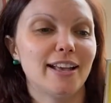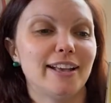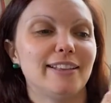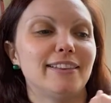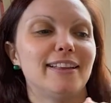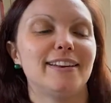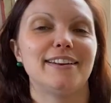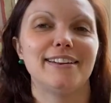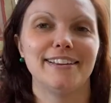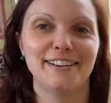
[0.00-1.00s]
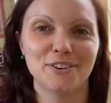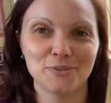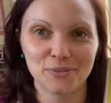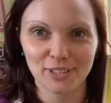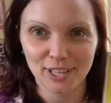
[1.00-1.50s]
and then
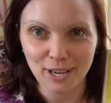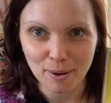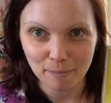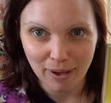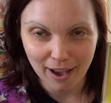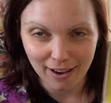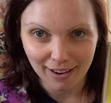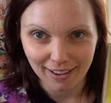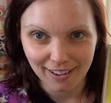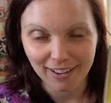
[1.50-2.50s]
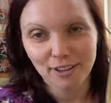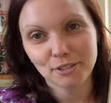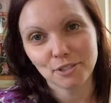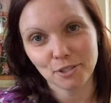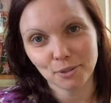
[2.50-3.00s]
hopefully come back
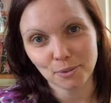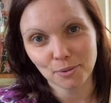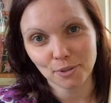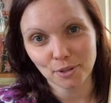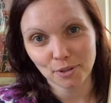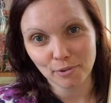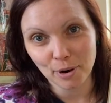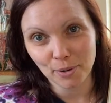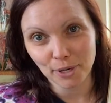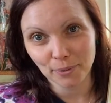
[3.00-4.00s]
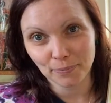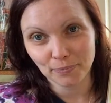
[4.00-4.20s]
to the thrower.